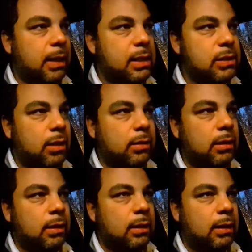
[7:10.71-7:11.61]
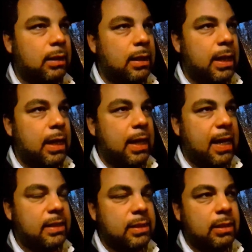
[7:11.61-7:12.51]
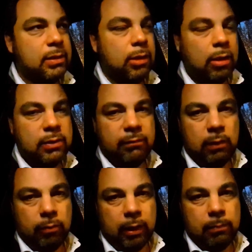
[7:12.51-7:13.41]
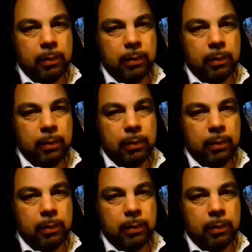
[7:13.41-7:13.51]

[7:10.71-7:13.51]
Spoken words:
It is not as fluid,